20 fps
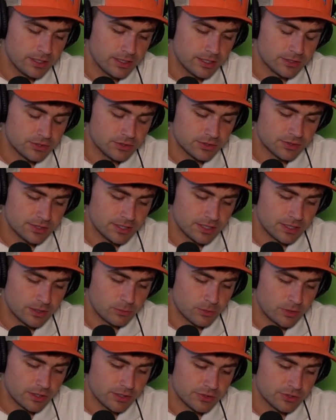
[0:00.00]
interesting
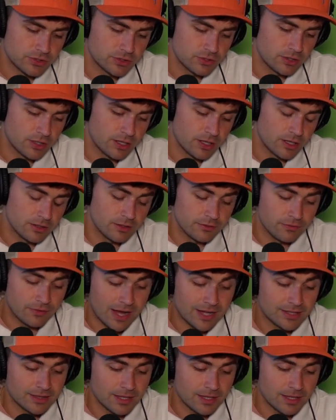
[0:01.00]
was uh, the fact